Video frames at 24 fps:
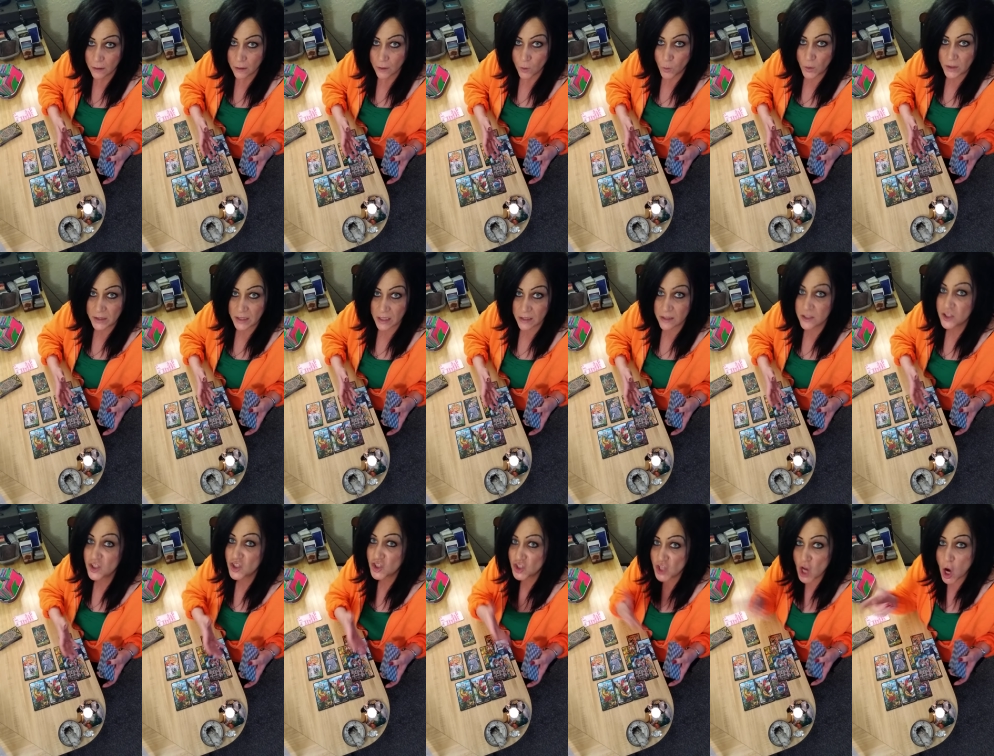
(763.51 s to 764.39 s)
within
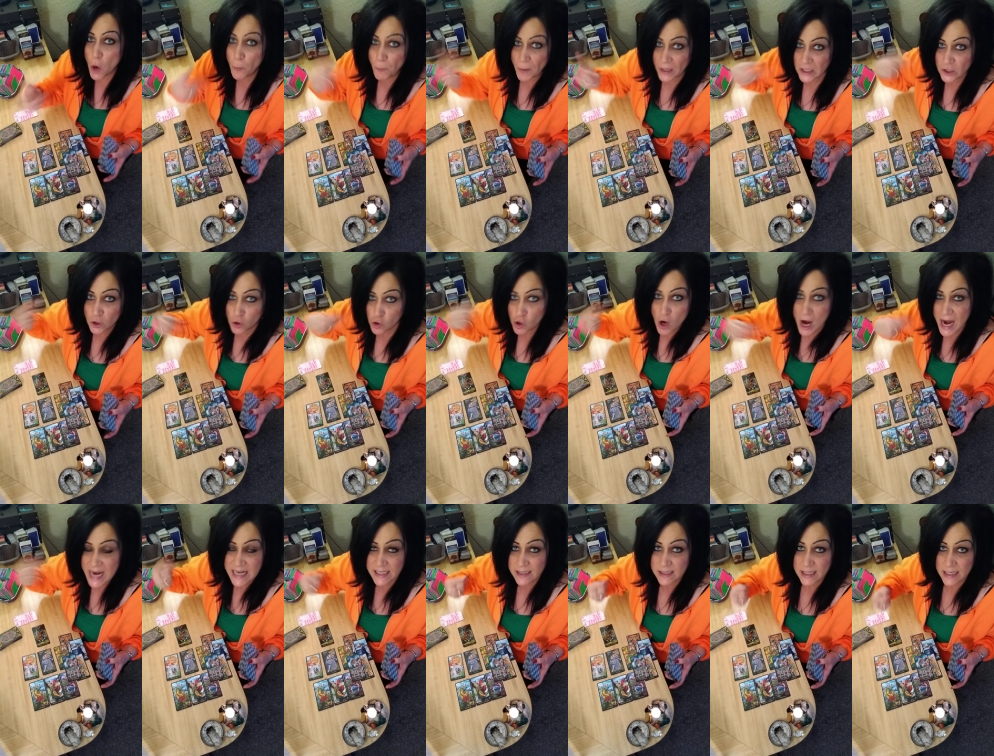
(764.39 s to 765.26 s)
stupid
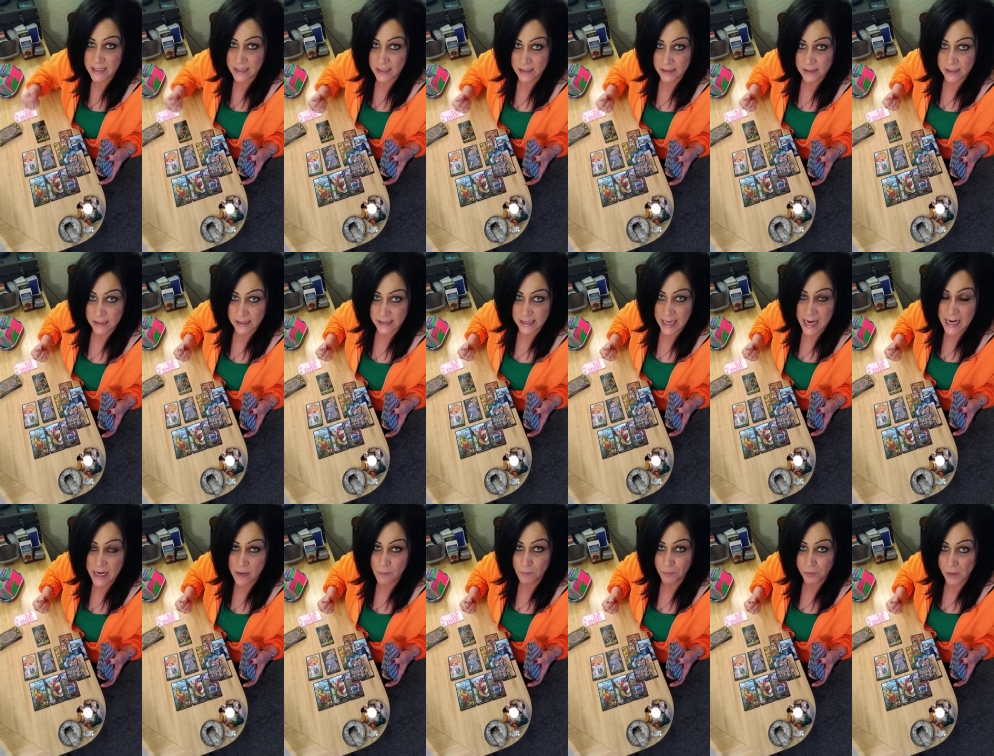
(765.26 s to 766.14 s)
craziness that's
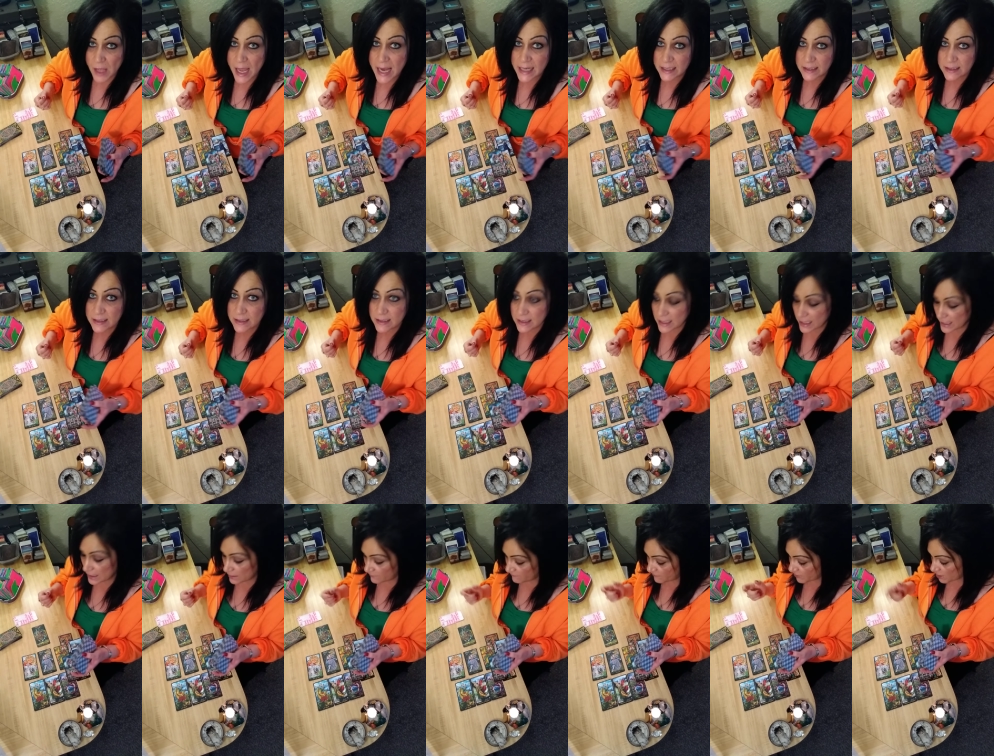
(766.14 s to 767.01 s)
taking place
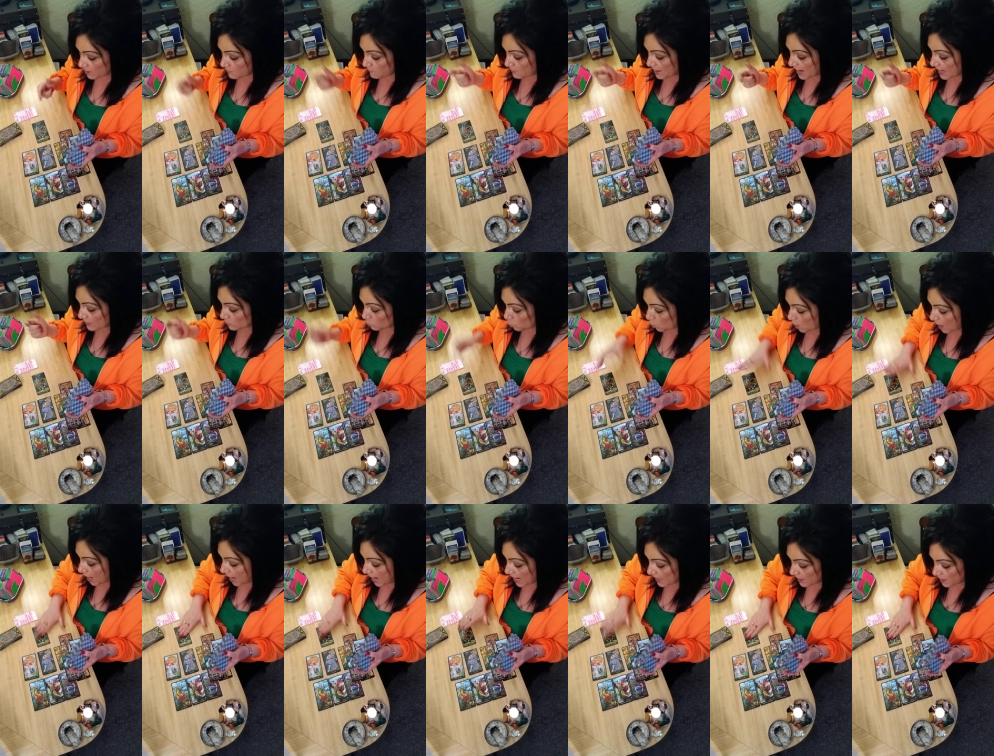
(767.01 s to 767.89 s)
in a very bad
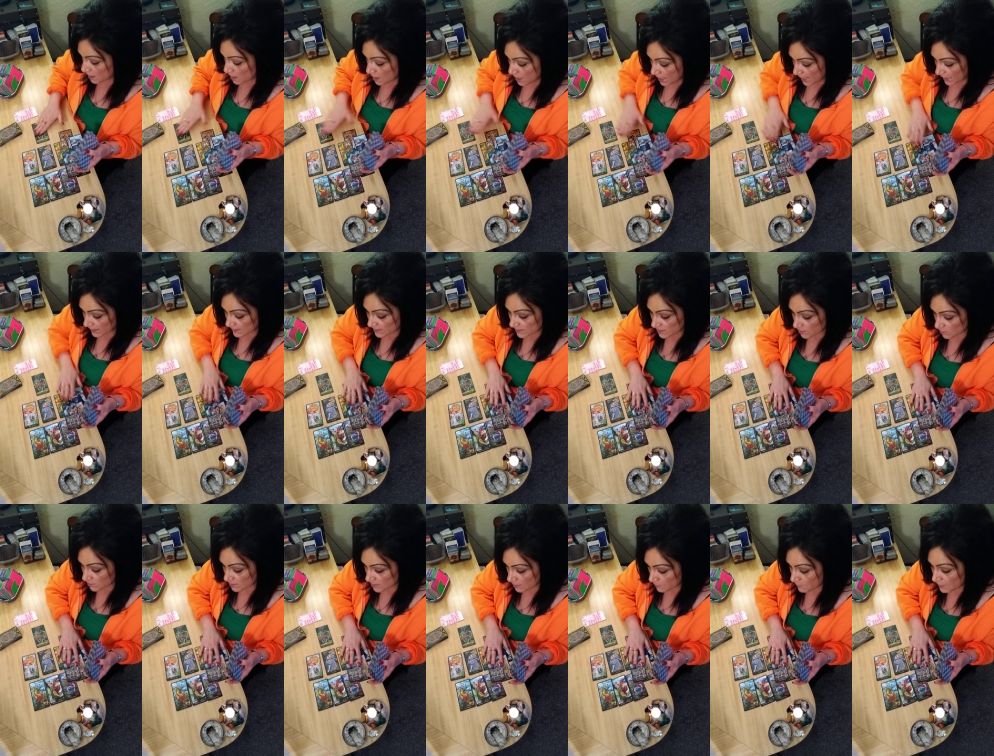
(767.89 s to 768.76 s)
way. And
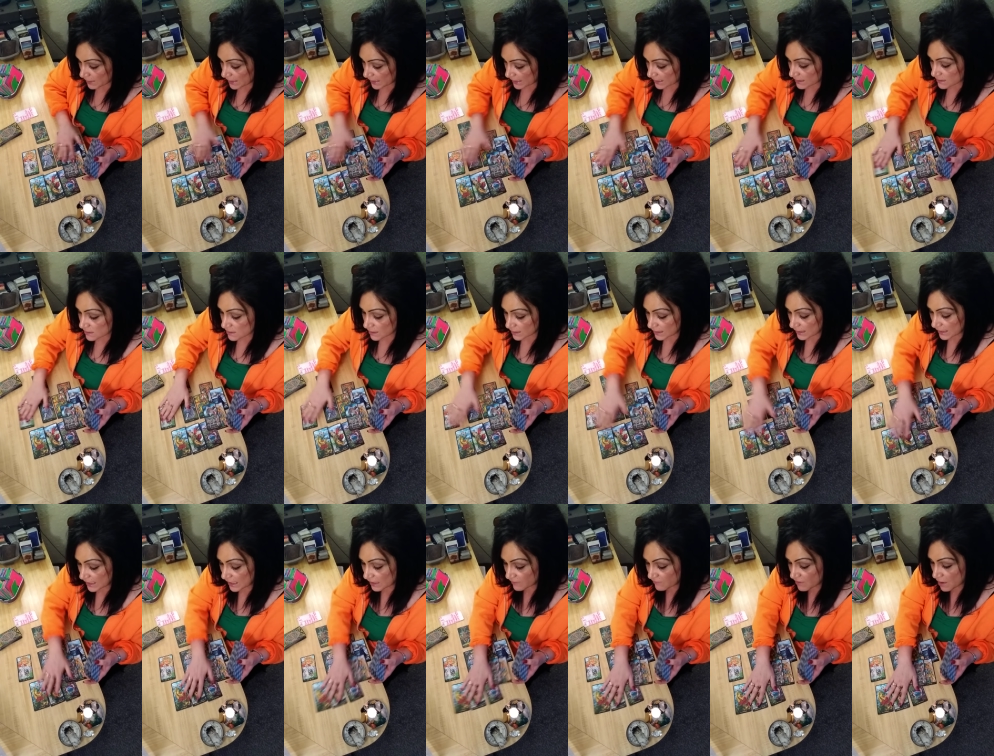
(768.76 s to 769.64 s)
so somebody is going to
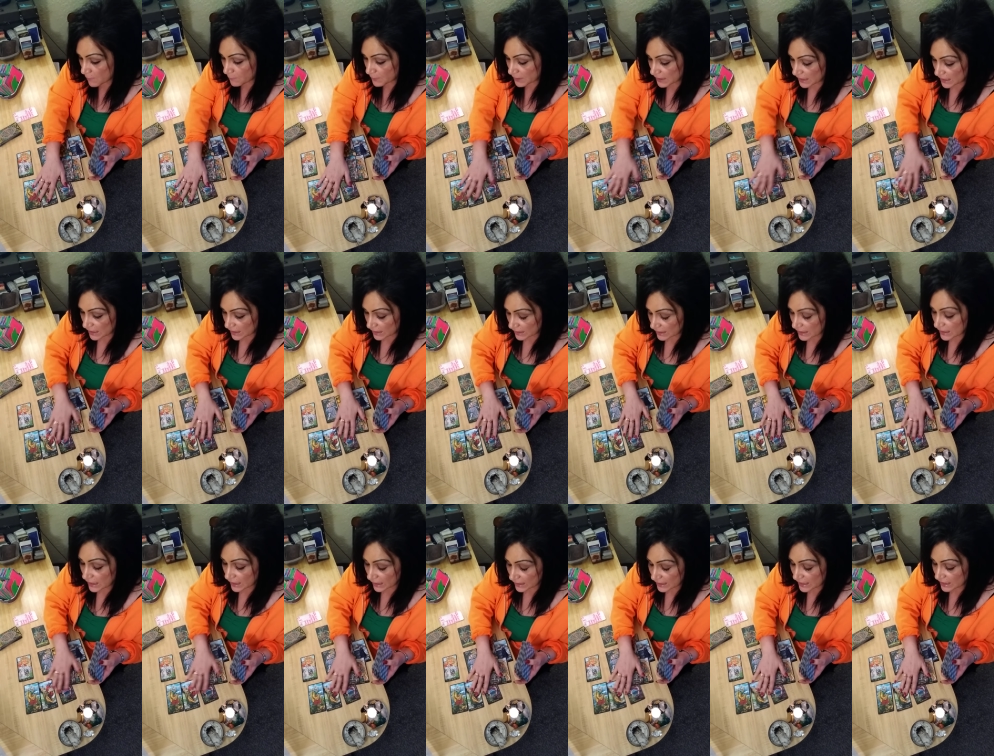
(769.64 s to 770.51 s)
give up and
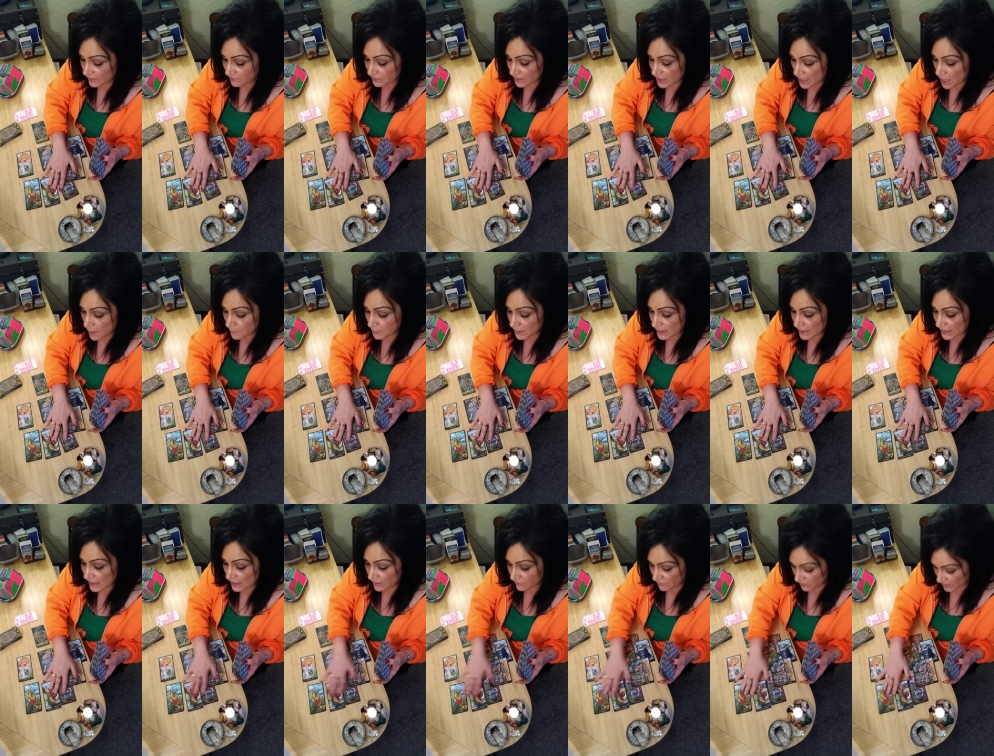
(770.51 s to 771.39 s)
get, give it up
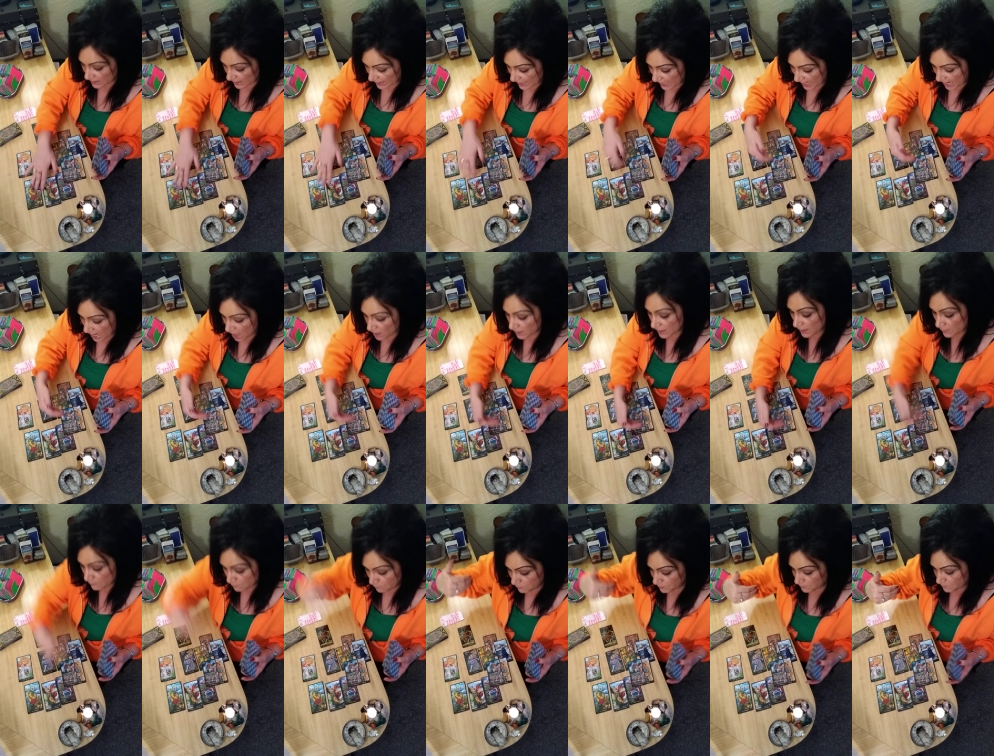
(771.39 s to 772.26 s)
and give an account,
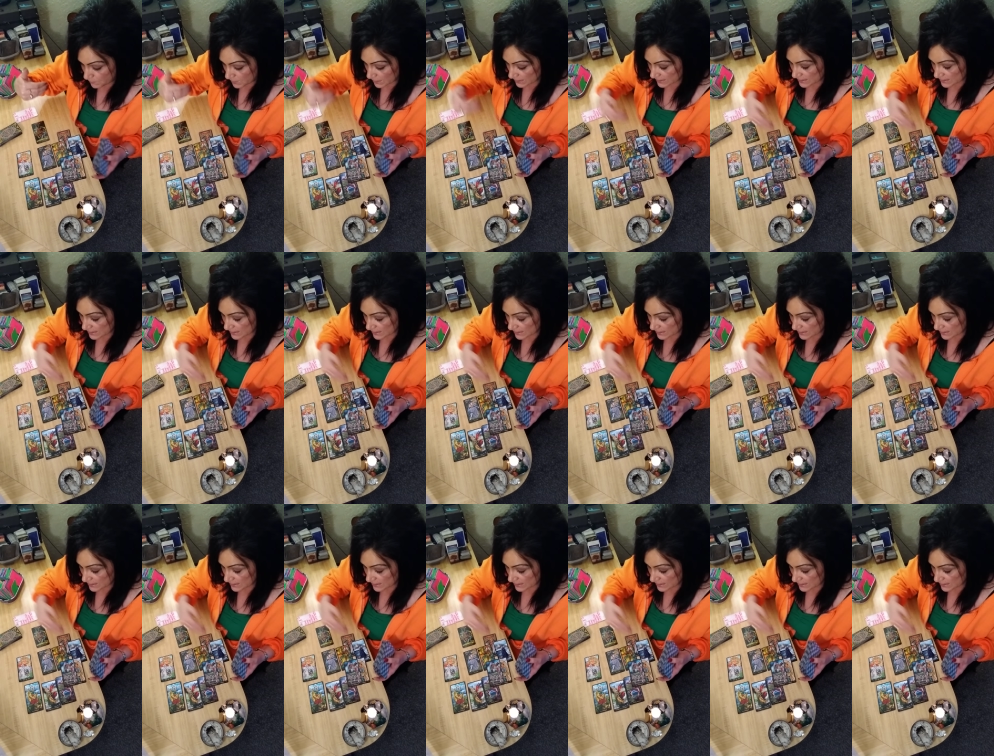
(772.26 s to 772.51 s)
and